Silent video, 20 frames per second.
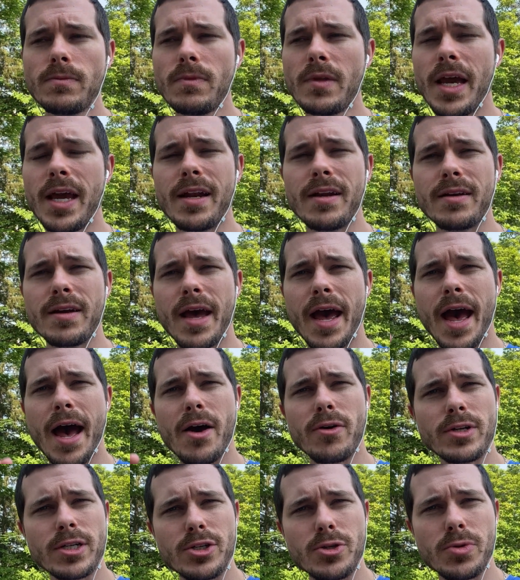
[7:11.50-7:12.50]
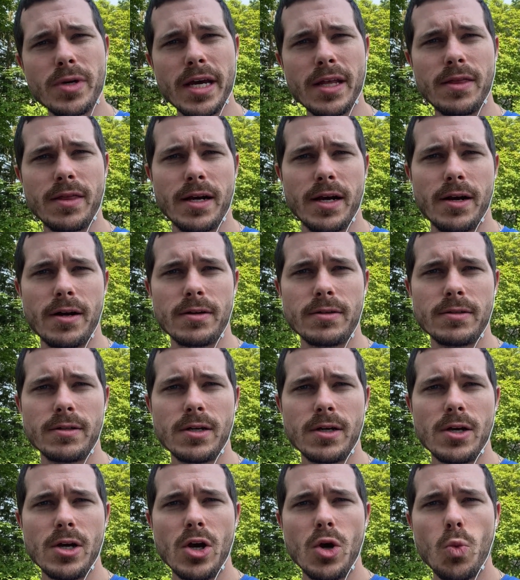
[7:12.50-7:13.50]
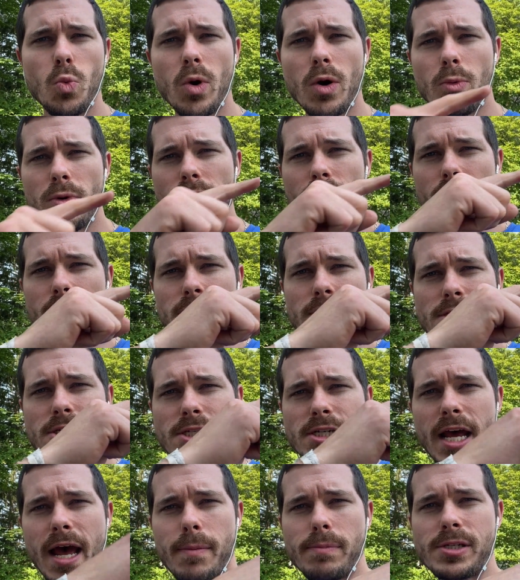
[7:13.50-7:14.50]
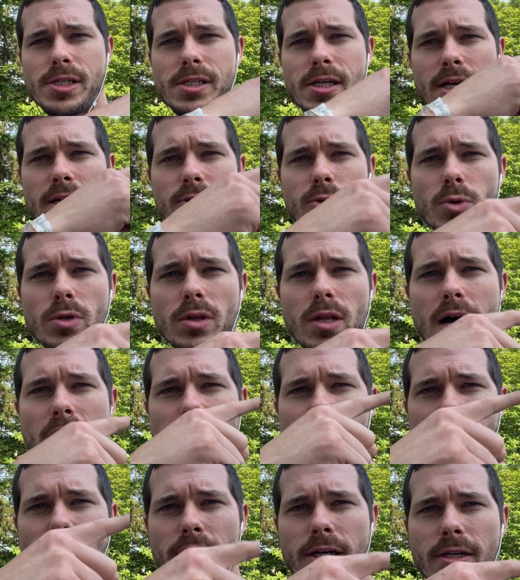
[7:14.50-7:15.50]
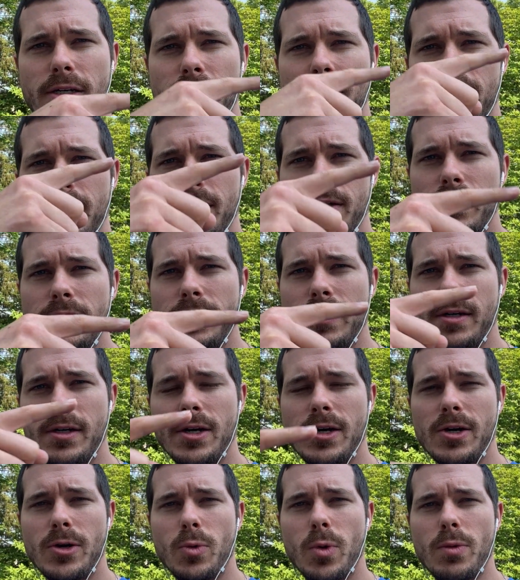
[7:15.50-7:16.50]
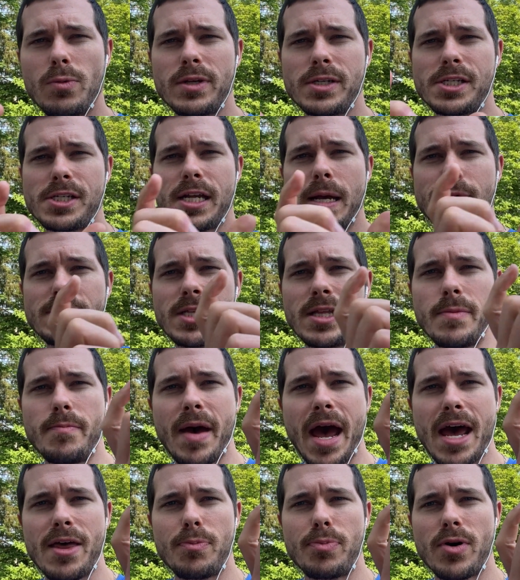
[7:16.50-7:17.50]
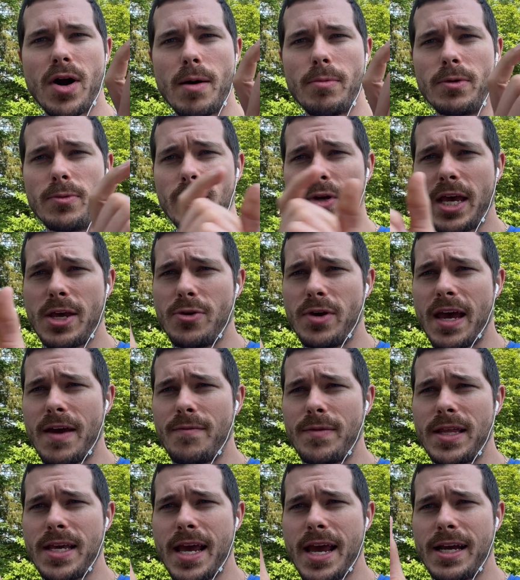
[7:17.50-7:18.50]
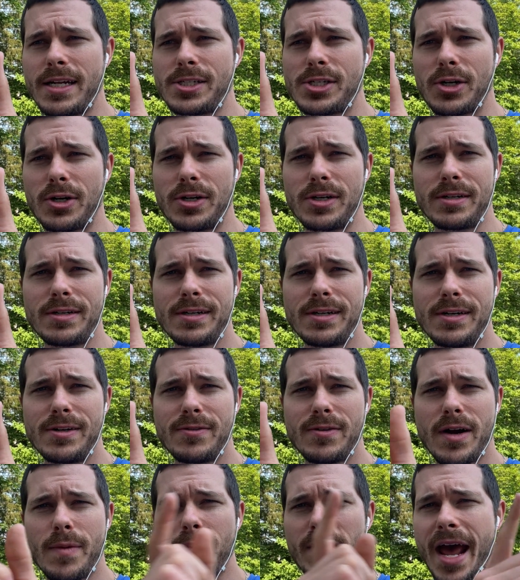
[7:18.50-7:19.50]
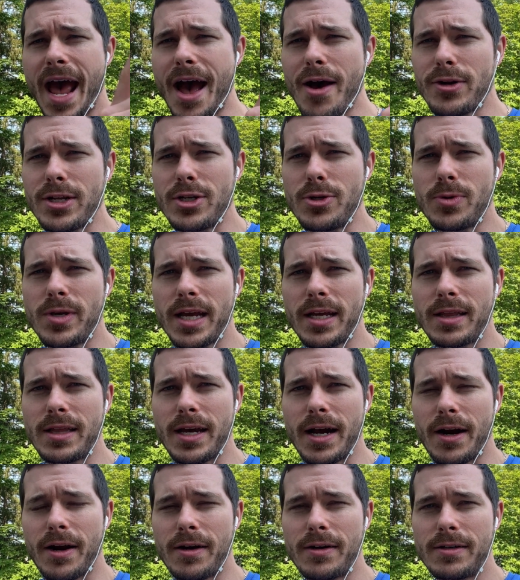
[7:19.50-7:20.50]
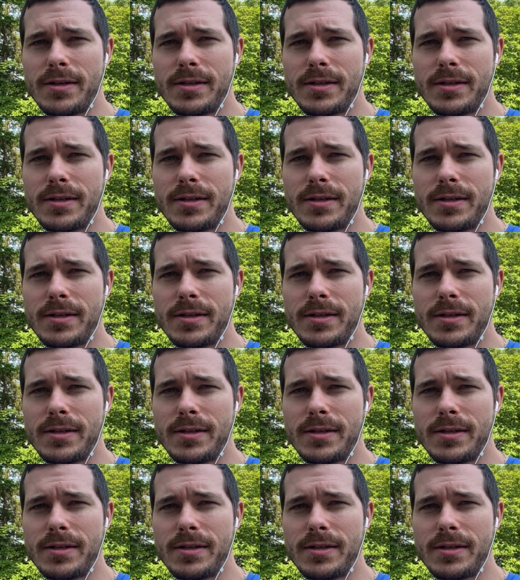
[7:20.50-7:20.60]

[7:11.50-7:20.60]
And how did you get there? What were the steps in your logic? What were the steps in the math problem? Okay, you gave me the answer, right? But how did you get there?